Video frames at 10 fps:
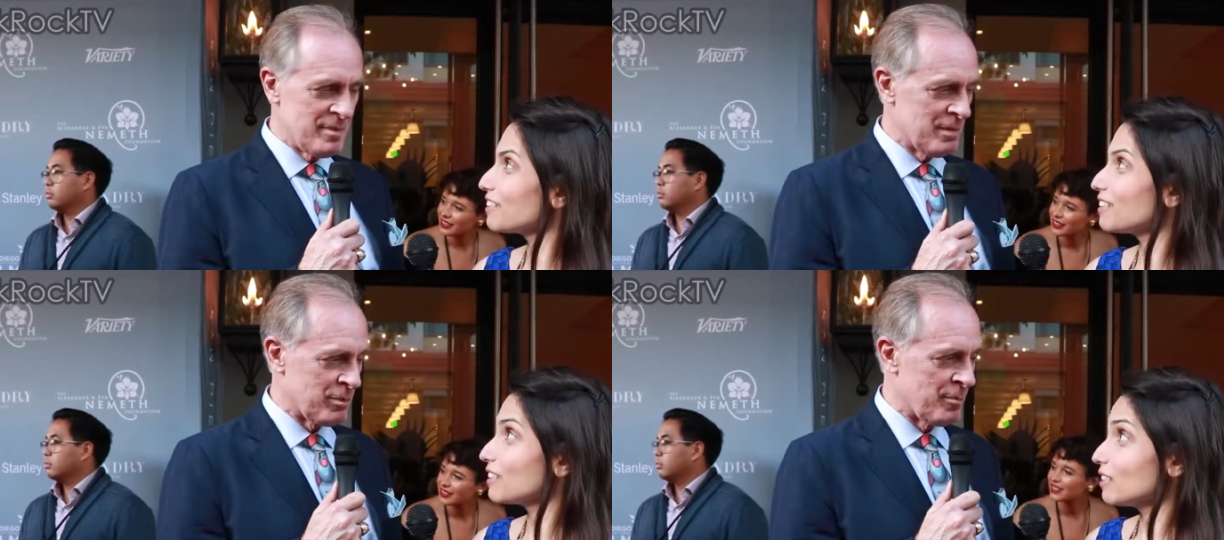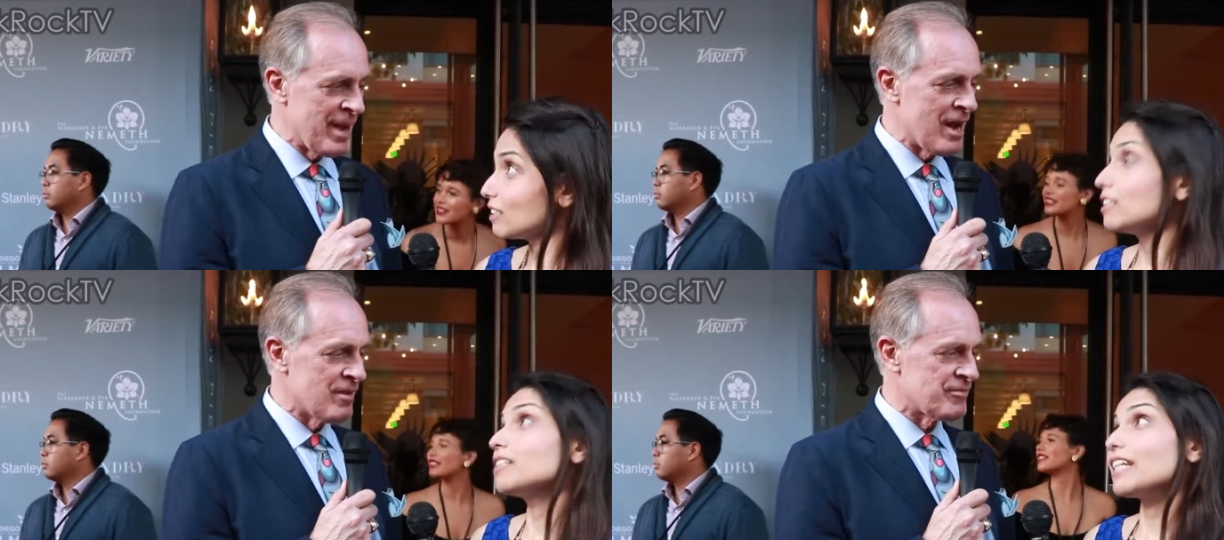Speaker 1: being
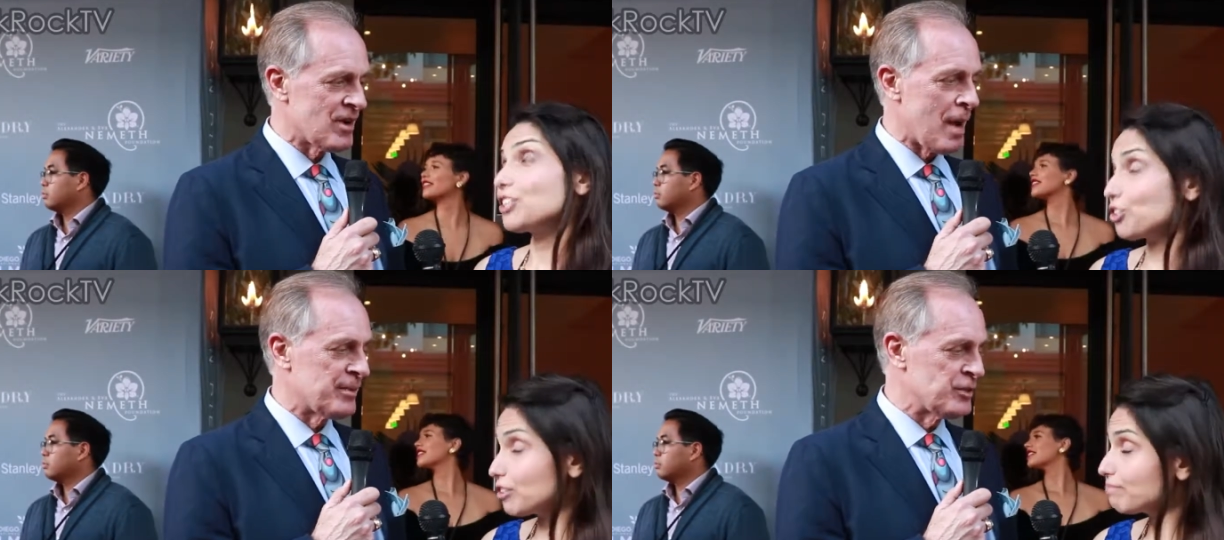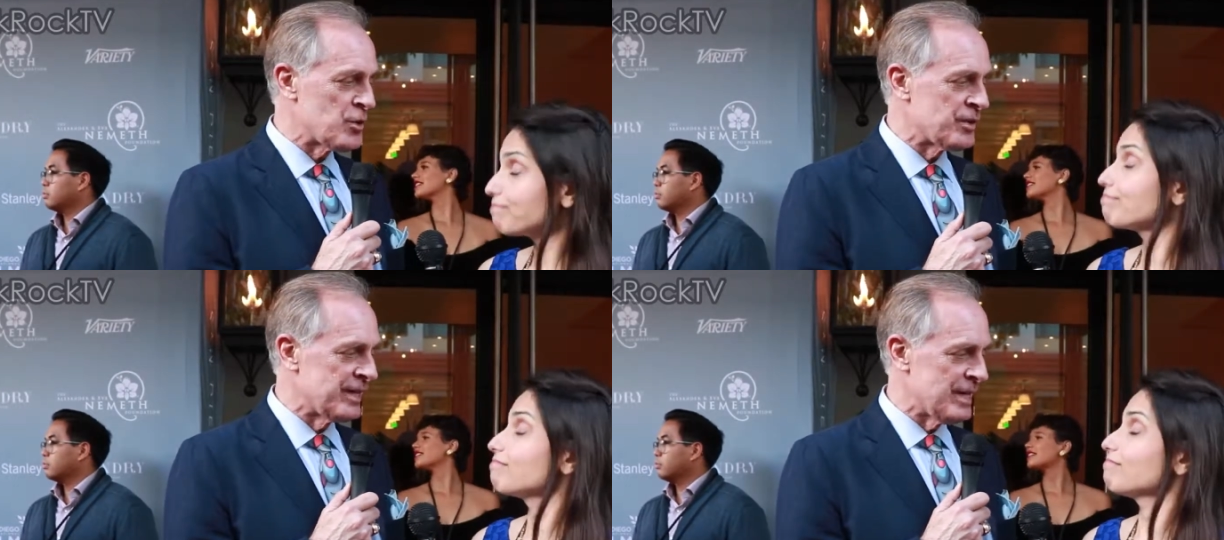prepared for
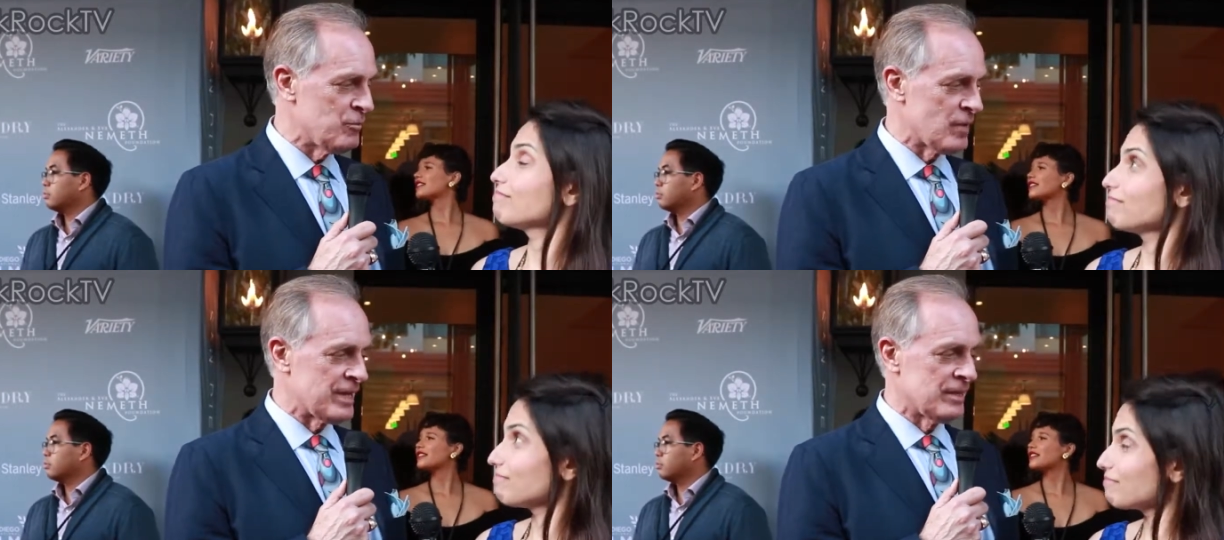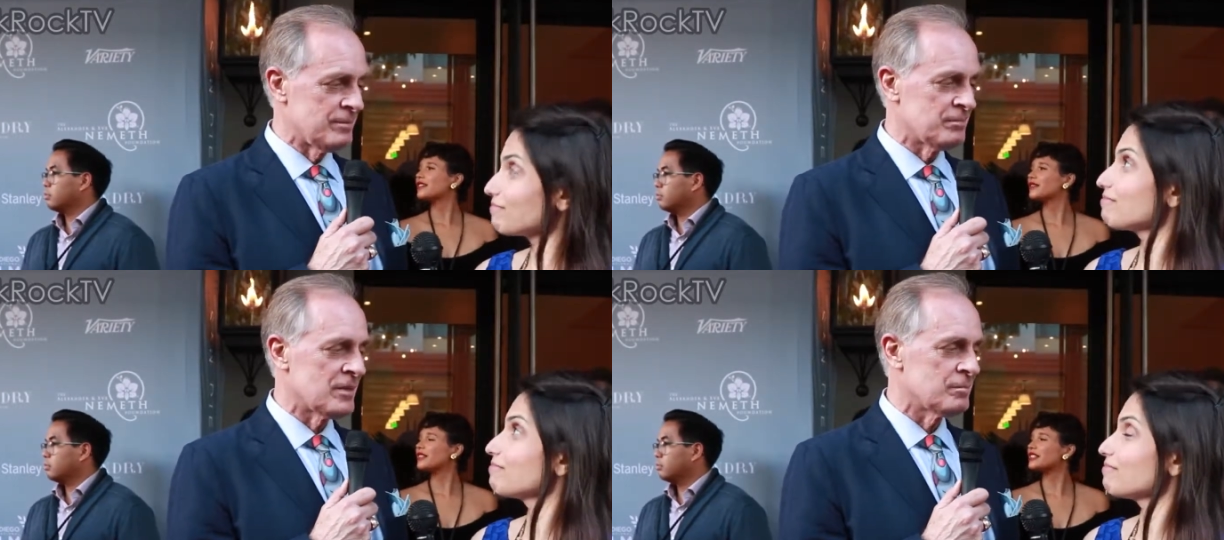opportunity when it
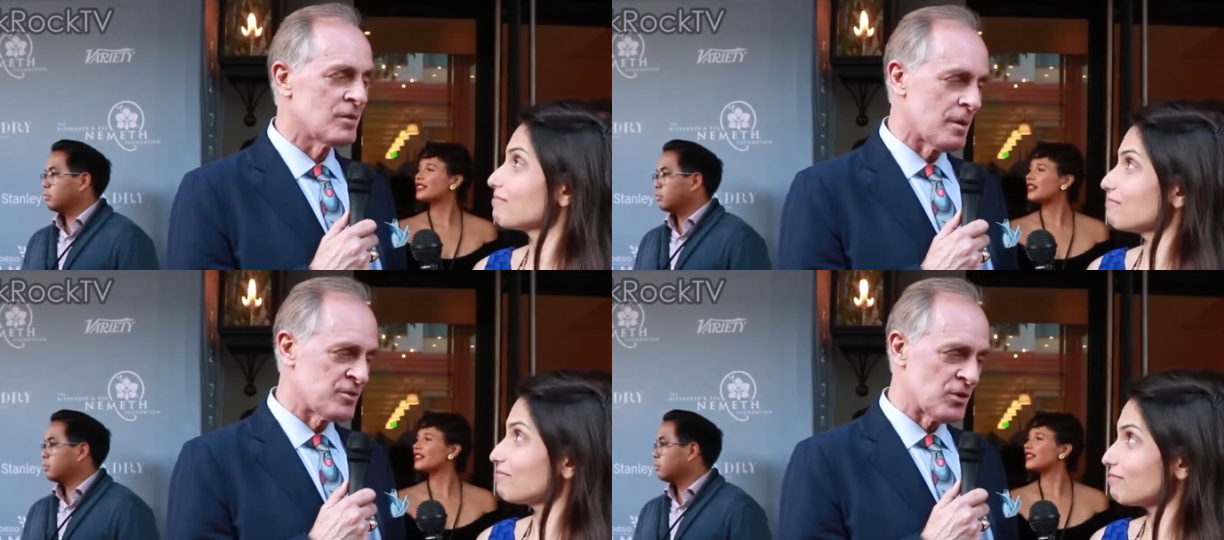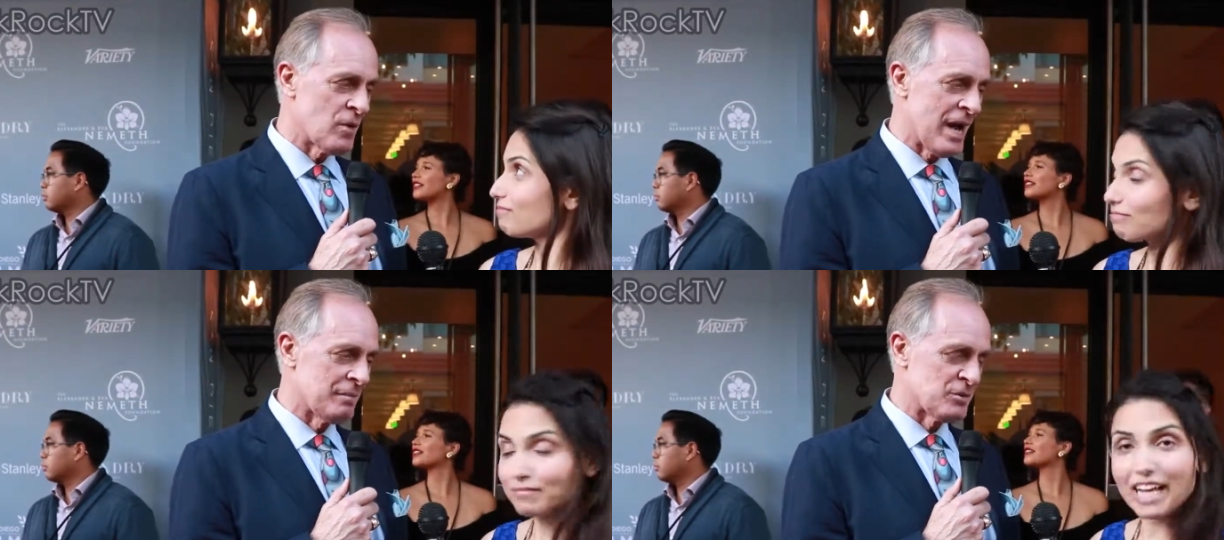comes your
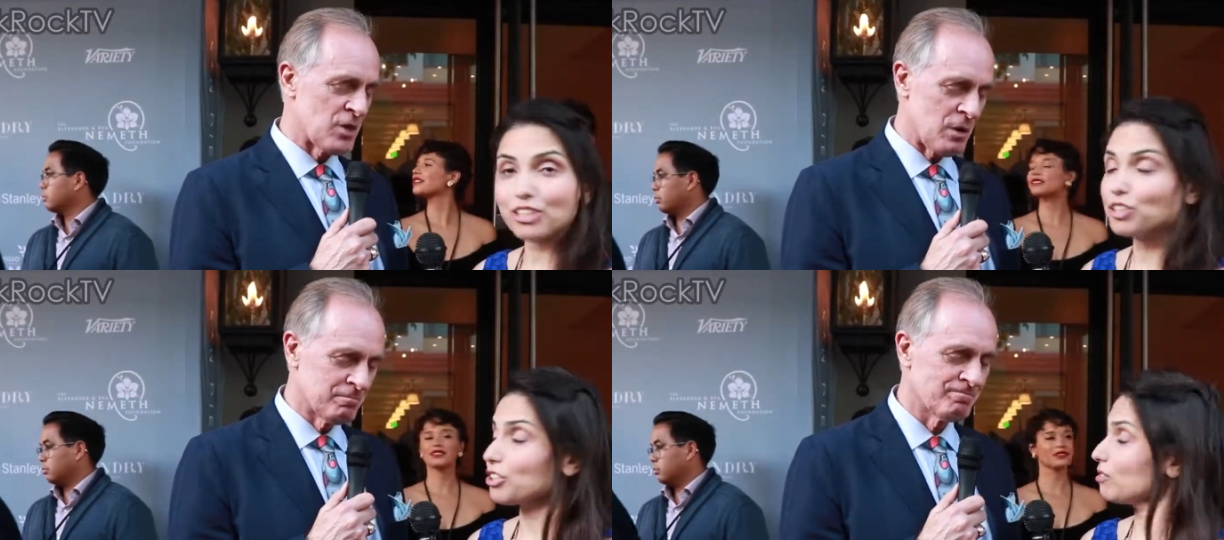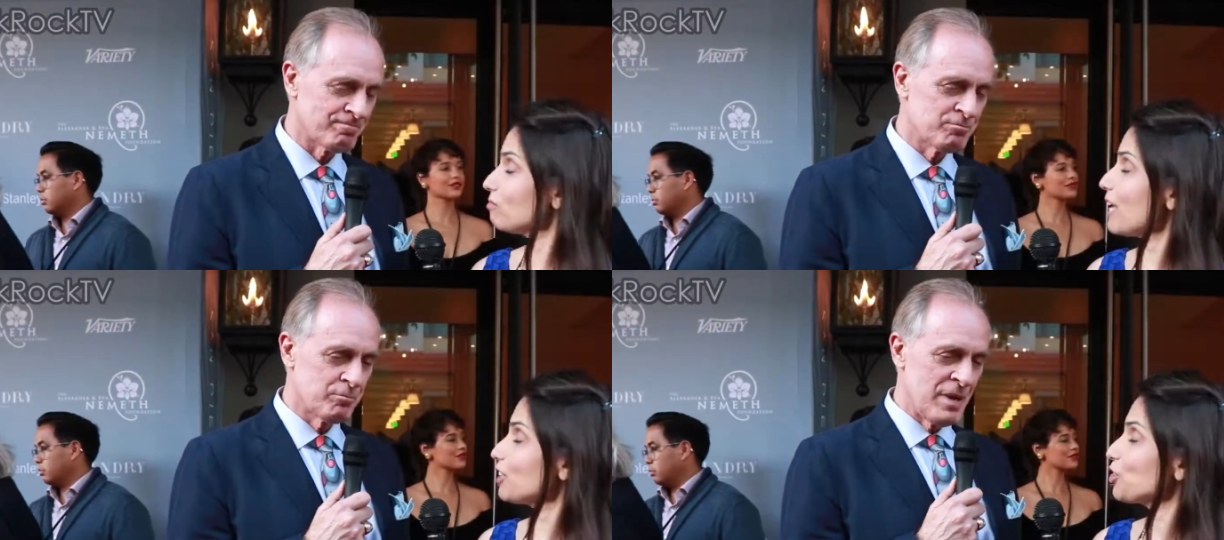way. That's so. True
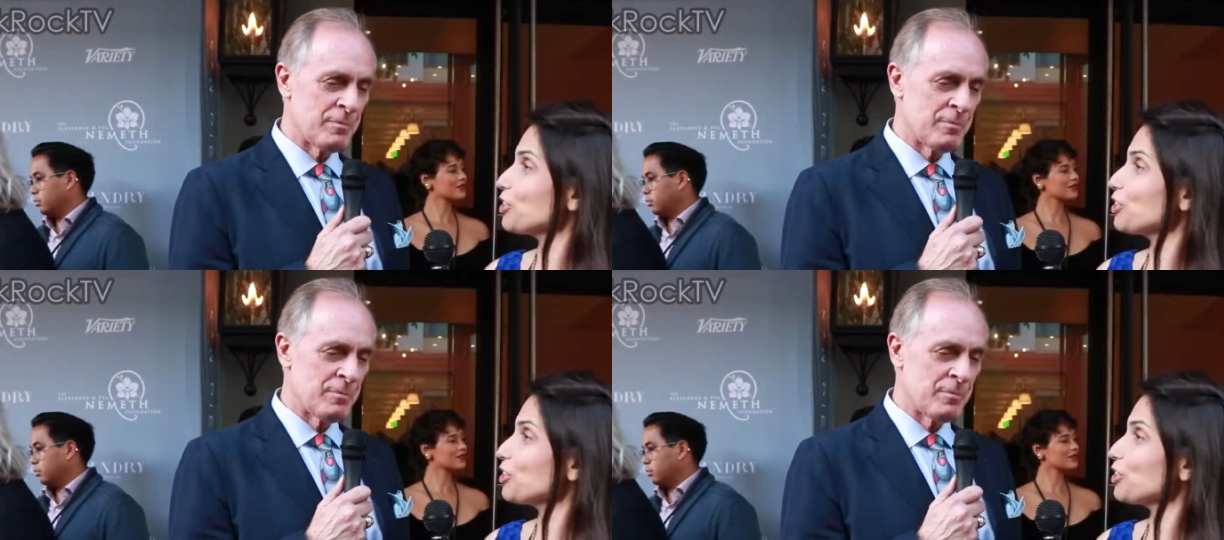be